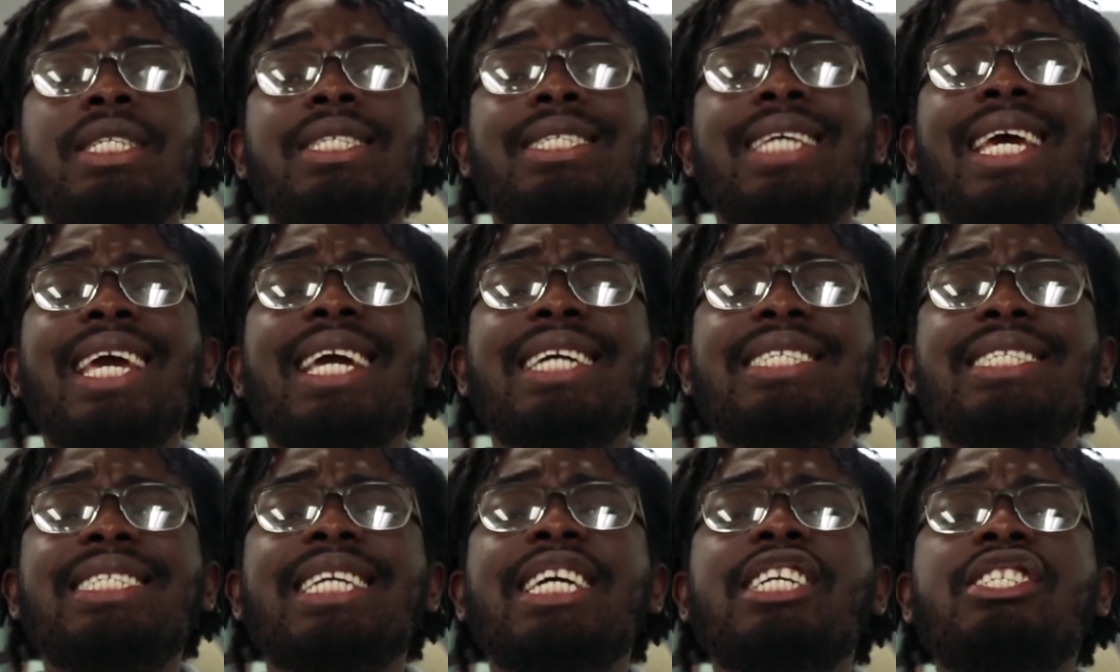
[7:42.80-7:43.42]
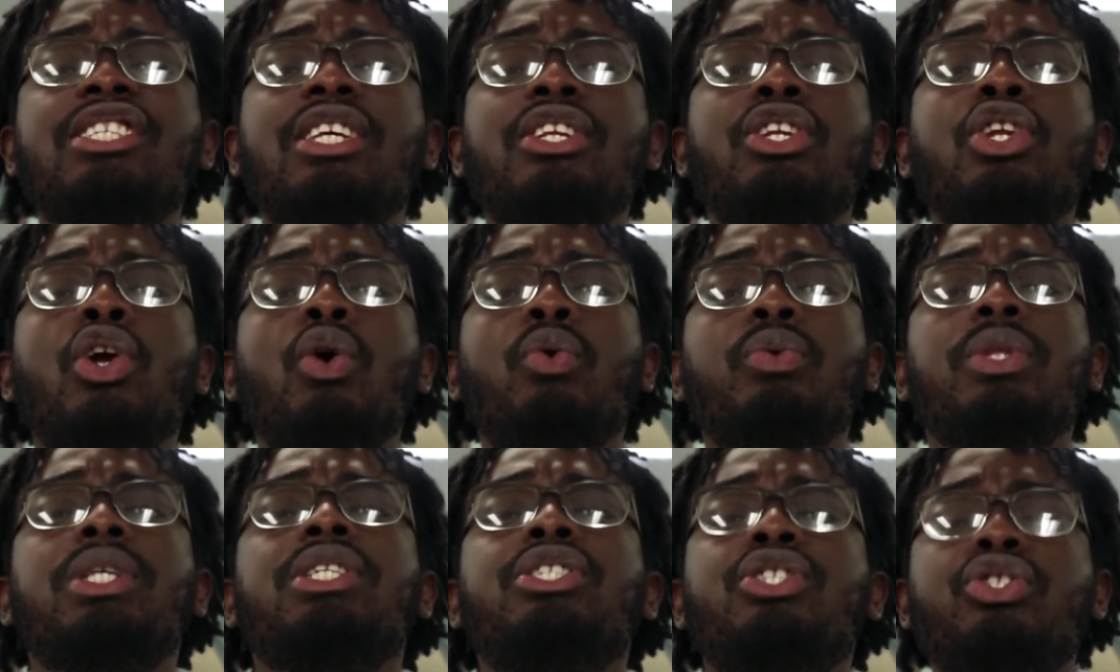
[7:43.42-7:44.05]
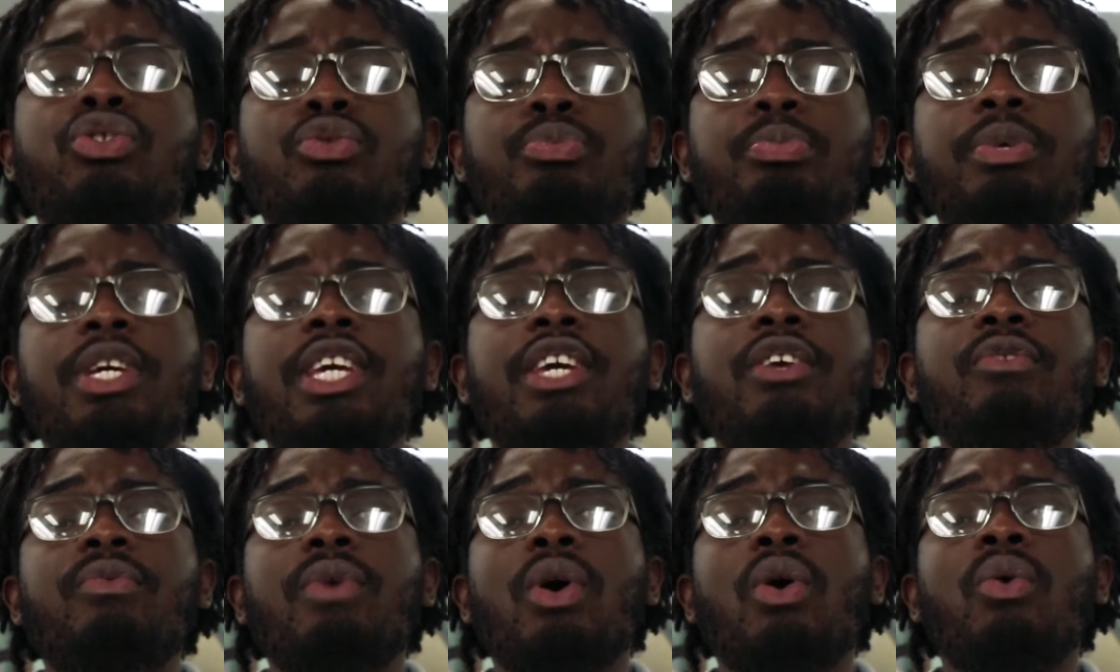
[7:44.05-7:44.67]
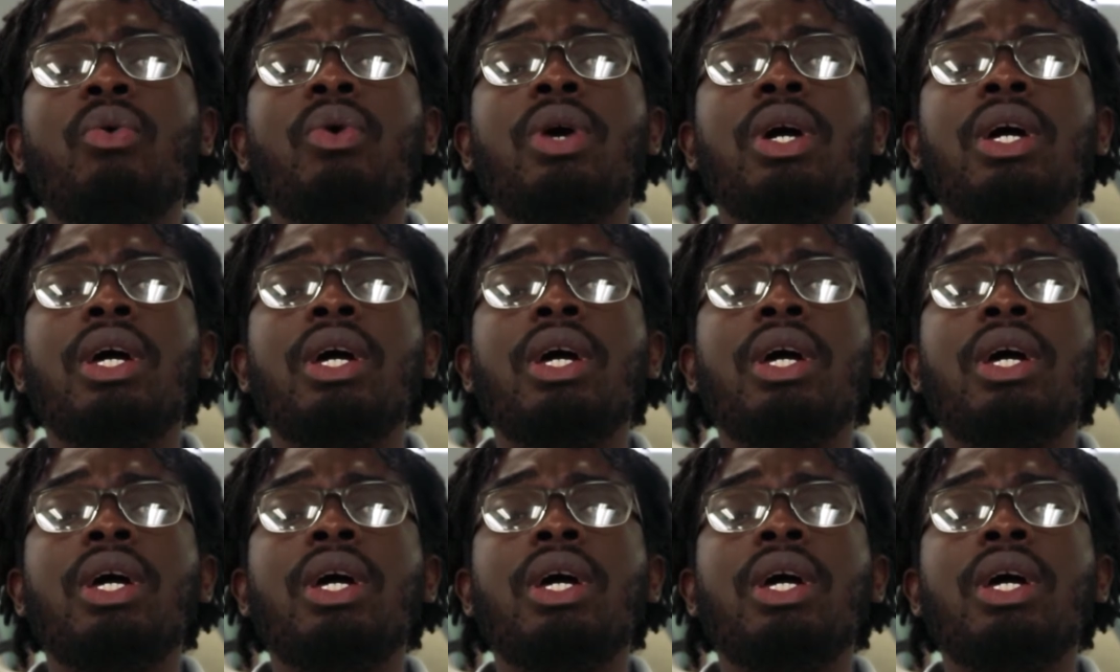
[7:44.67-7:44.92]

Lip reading: Take a chance to know the superhero.